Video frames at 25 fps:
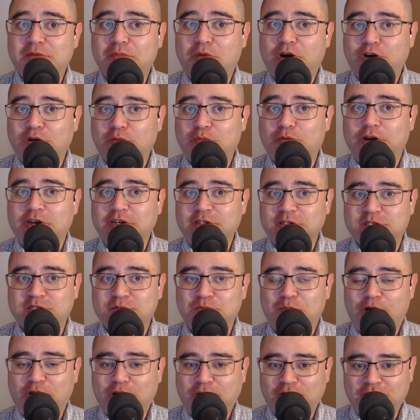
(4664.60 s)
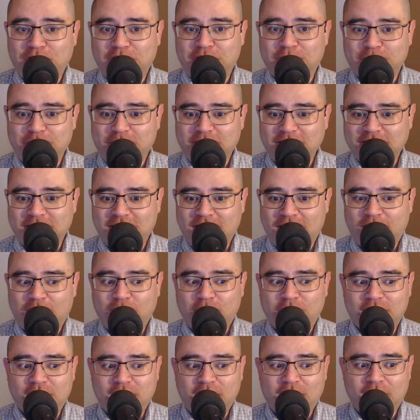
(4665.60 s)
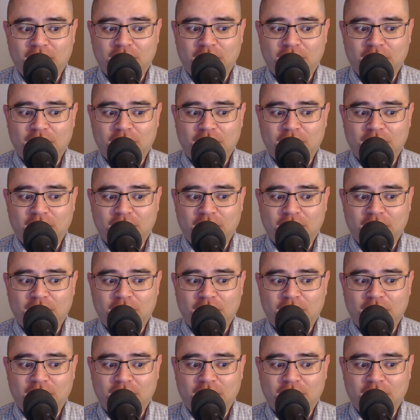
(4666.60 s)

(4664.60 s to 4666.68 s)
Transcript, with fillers: where, Monoprice, Monolith right oh, now. Right.